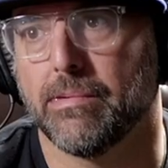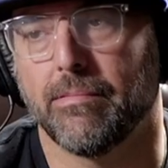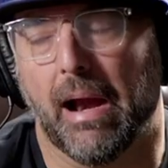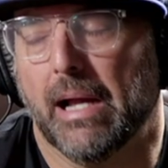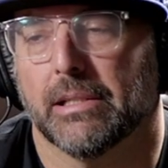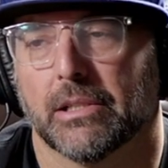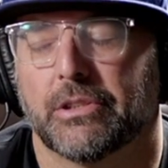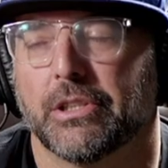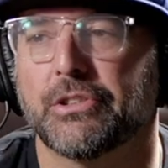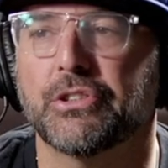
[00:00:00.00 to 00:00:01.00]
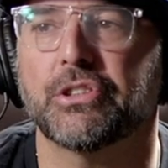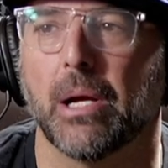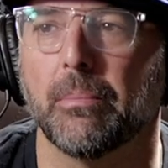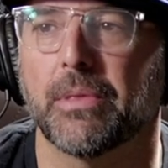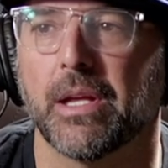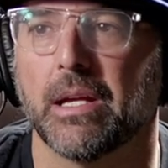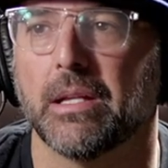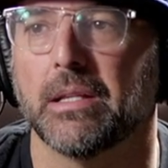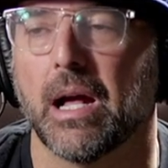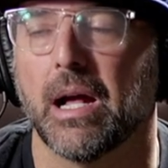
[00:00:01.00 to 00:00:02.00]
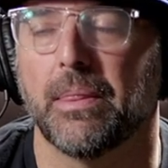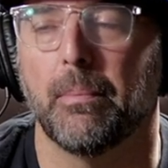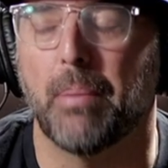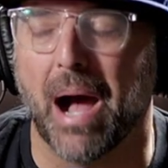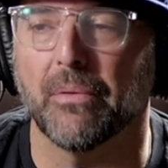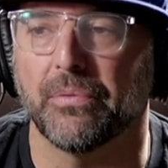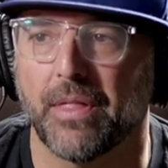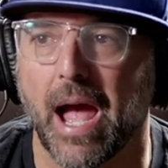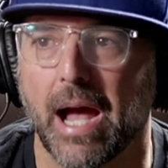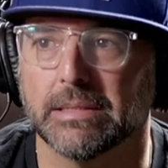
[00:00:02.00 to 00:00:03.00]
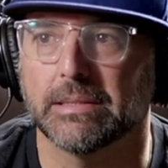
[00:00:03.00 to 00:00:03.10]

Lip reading: there's just overall, something about that,